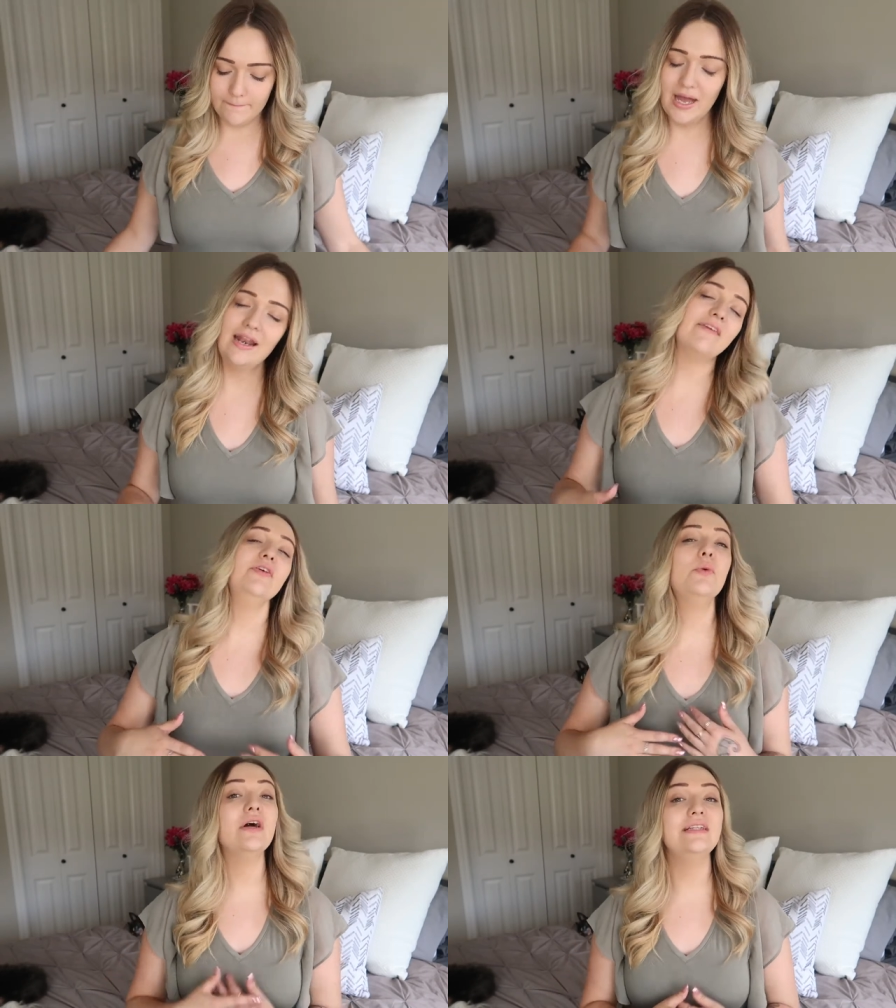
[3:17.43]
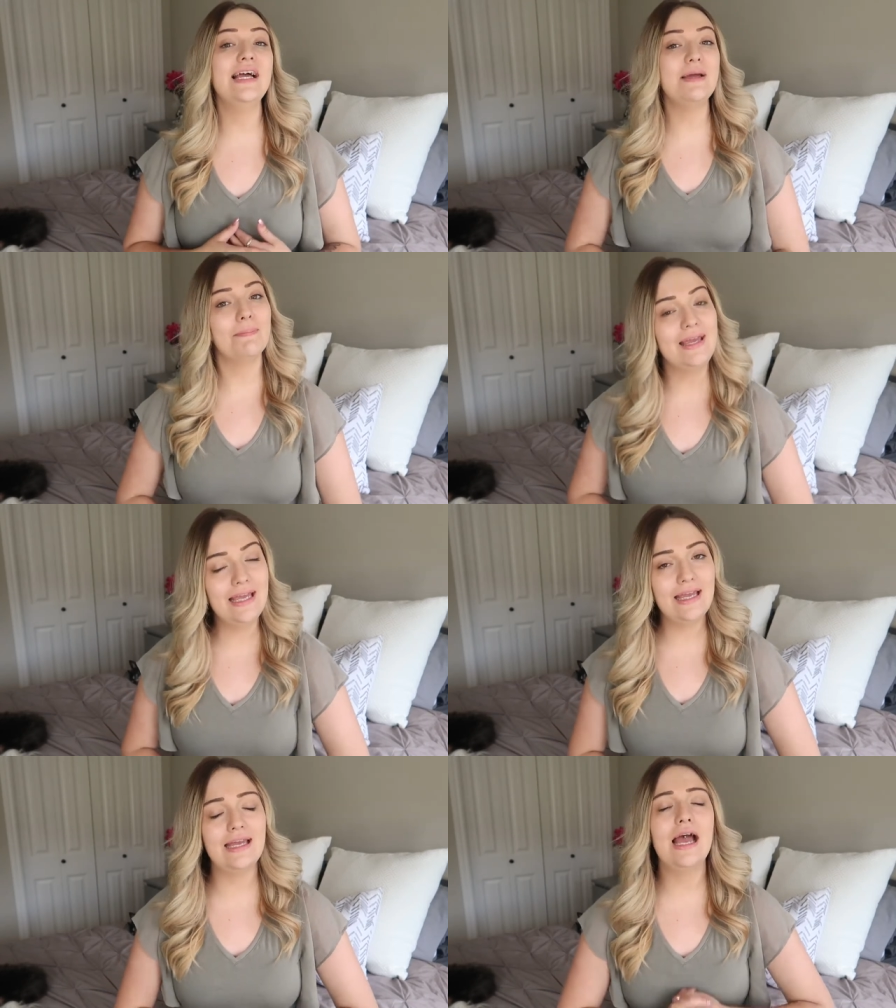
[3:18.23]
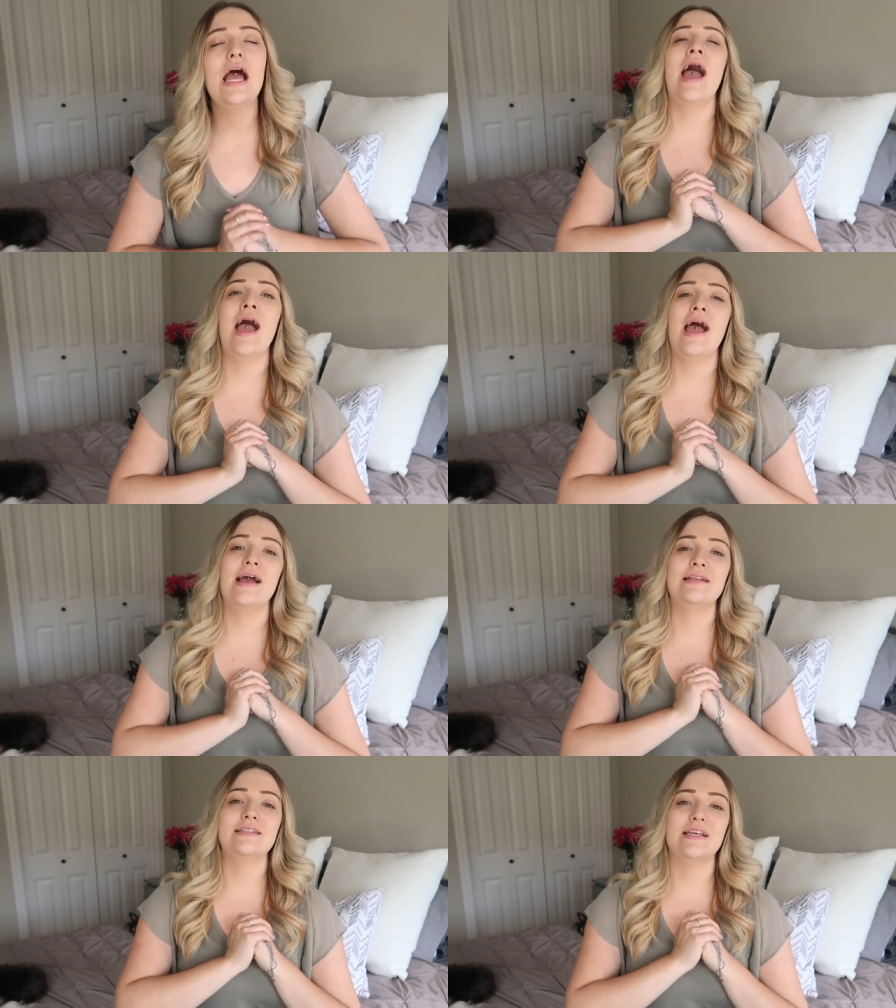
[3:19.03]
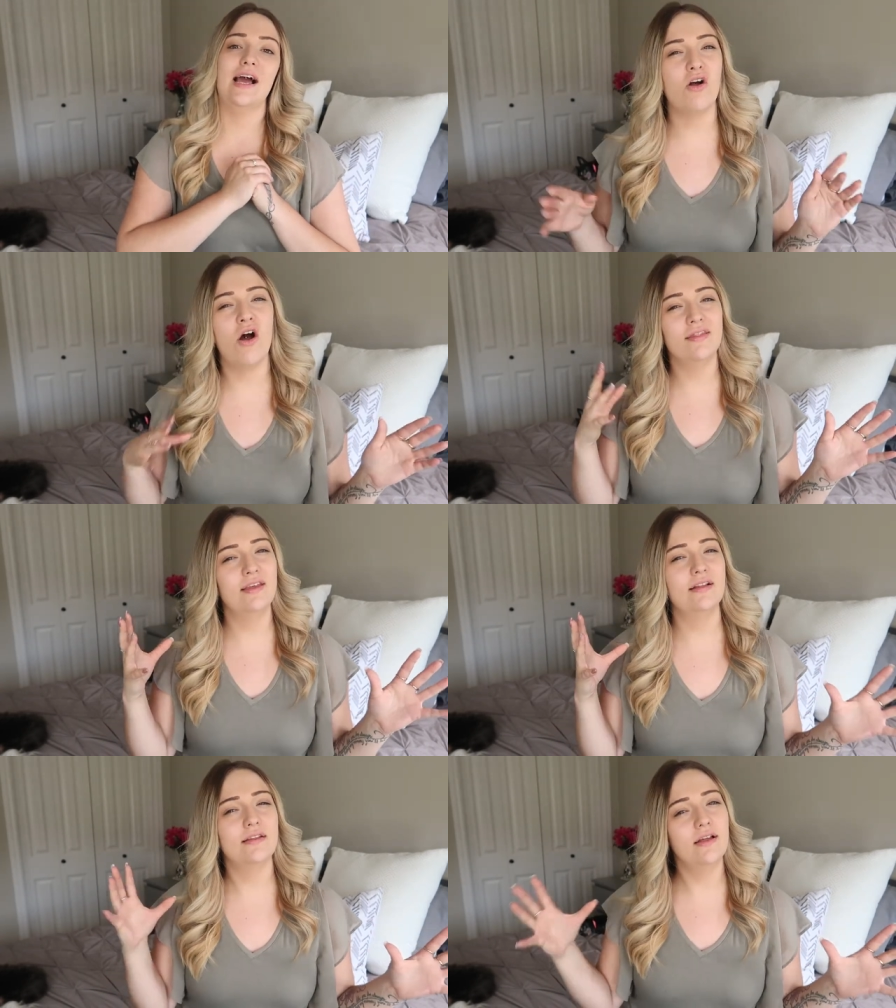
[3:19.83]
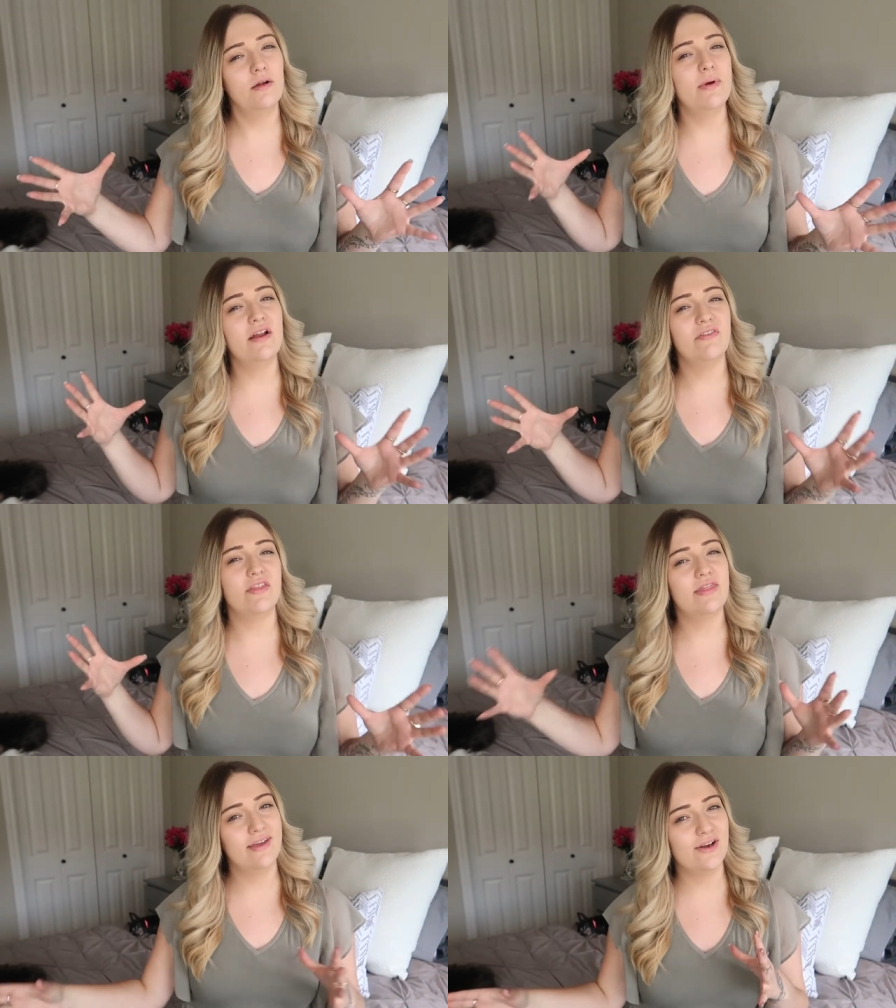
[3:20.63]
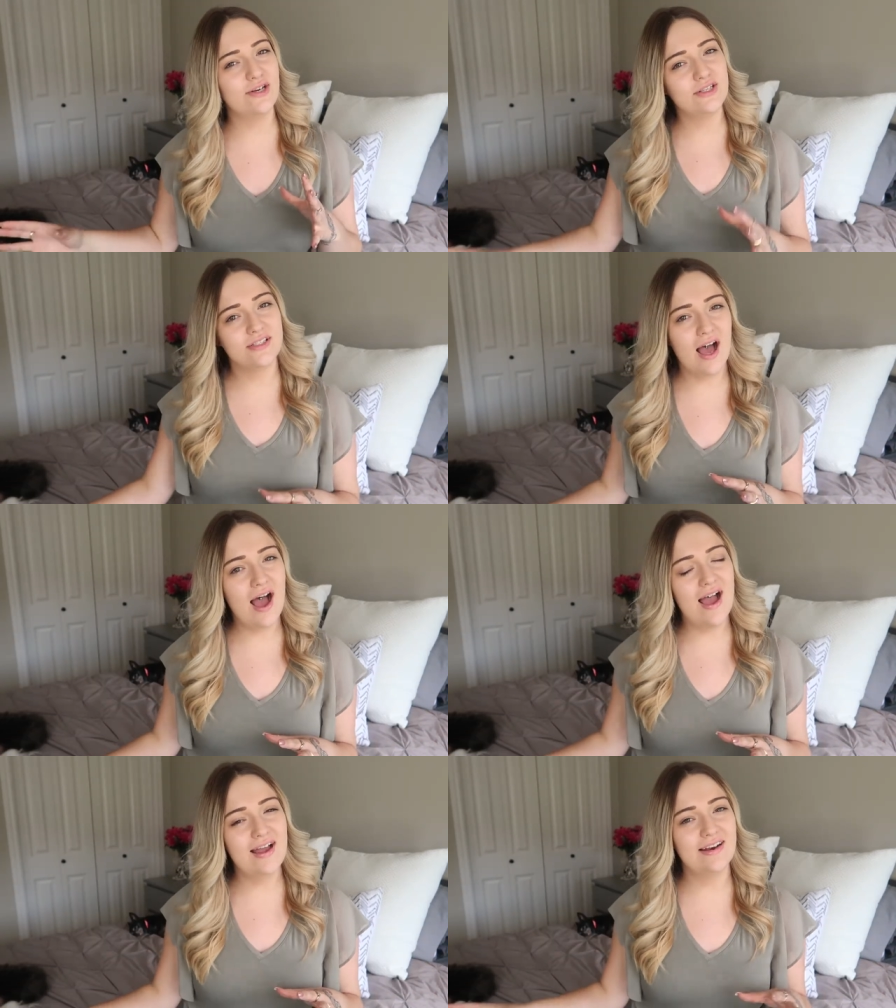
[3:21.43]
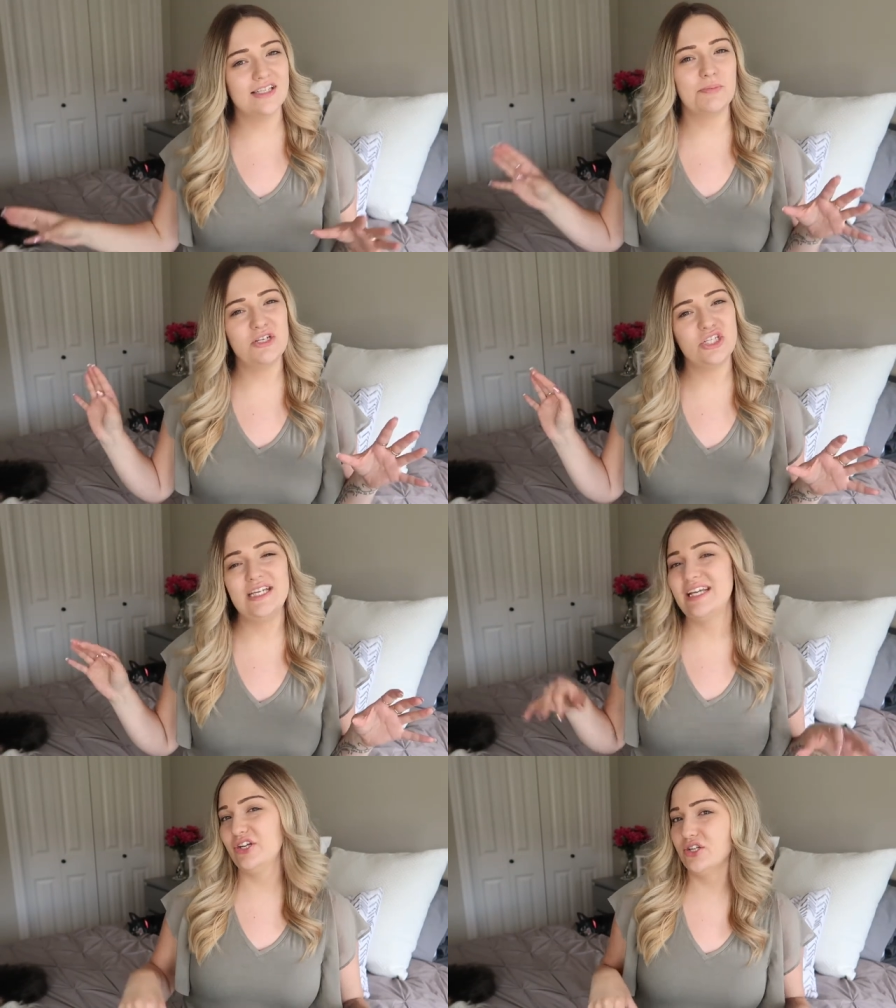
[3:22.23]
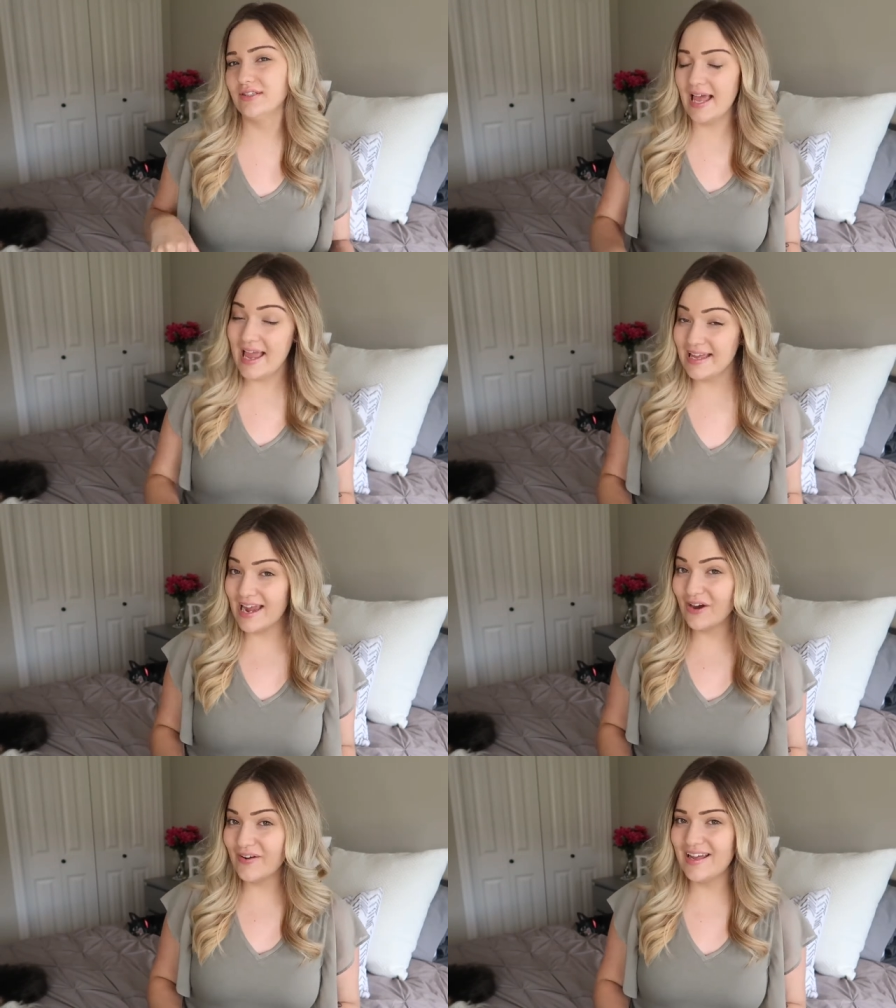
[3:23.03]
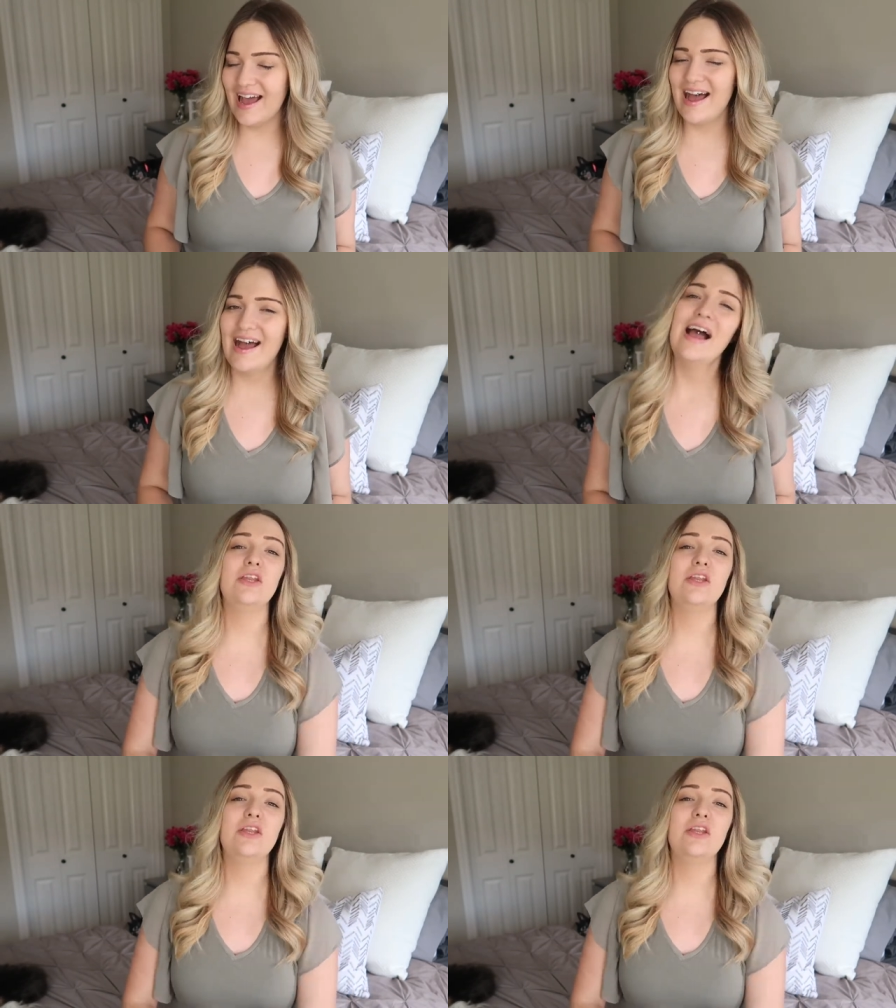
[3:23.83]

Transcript: But if you are like me and are on the little bit of a thicker side, especially in your leg area,